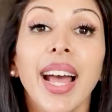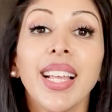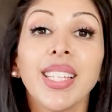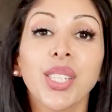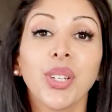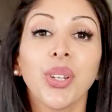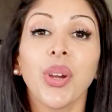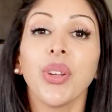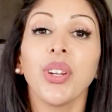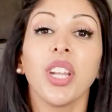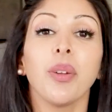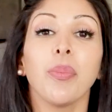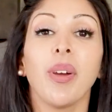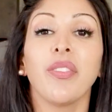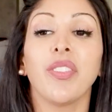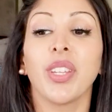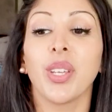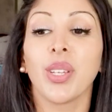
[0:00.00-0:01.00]
As you know, none of
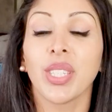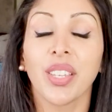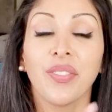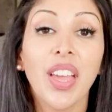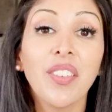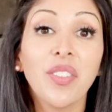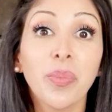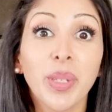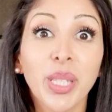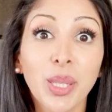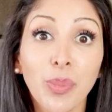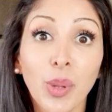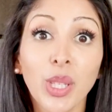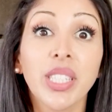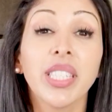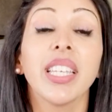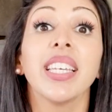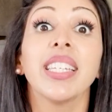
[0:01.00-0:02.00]
my videos have ever been
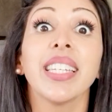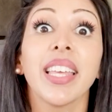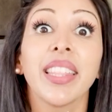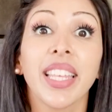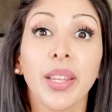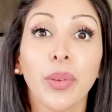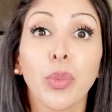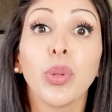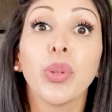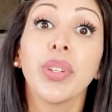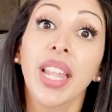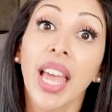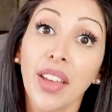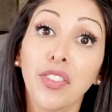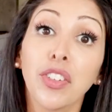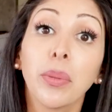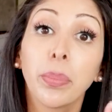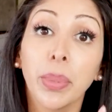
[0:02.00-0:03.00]
sponsored and they will
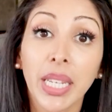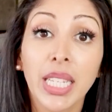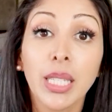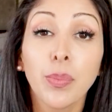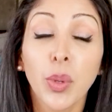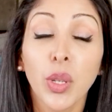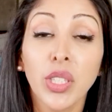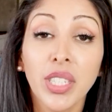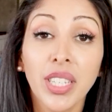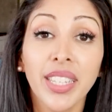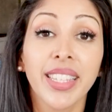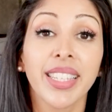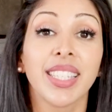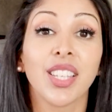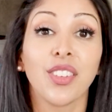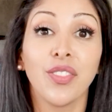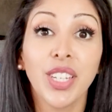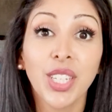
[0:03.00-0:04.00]
never be sponsored. This
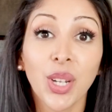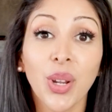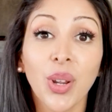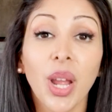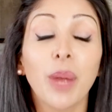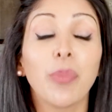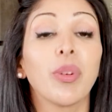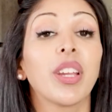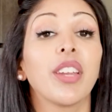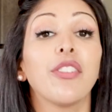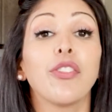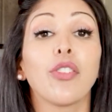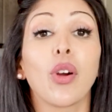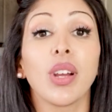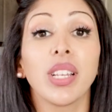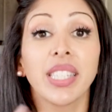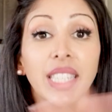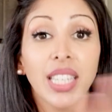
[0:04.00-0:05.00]
is a video library
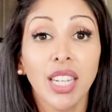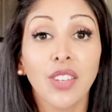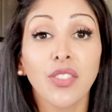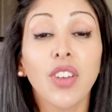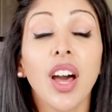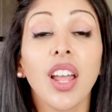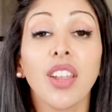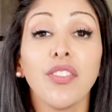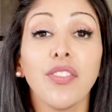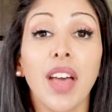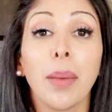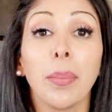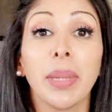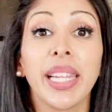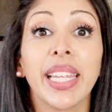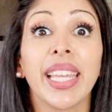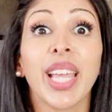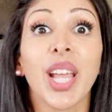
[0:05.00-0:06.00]
for our Skin of Color
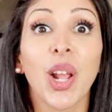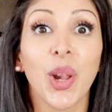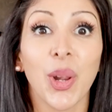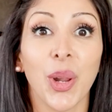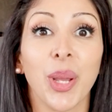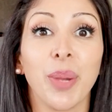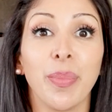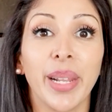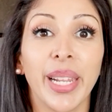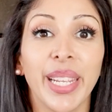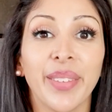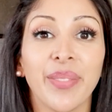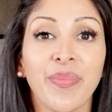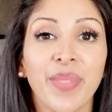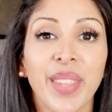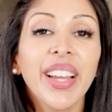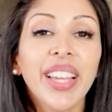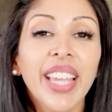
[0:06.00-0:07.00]
family globally.
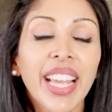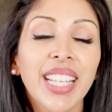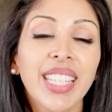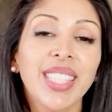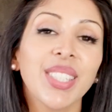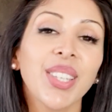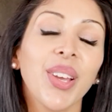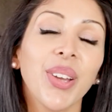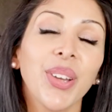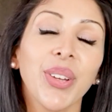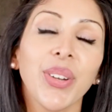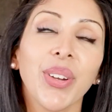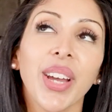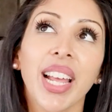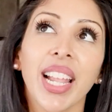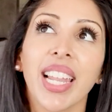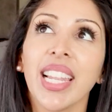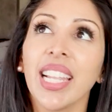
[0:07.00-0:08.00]
Okay,
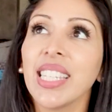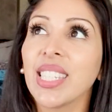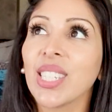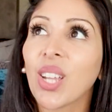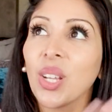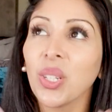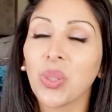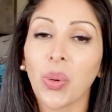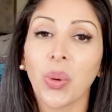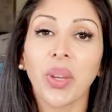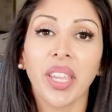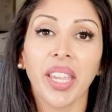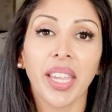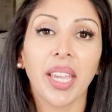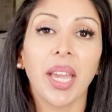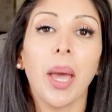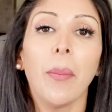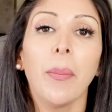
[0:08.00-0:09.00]
so let's start
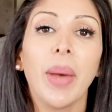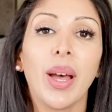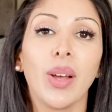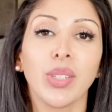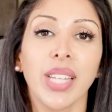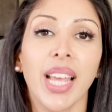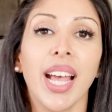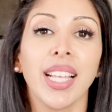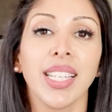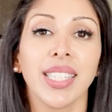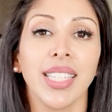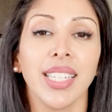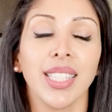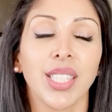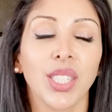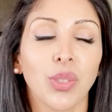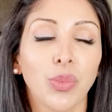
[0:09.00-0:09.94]
talking about acids.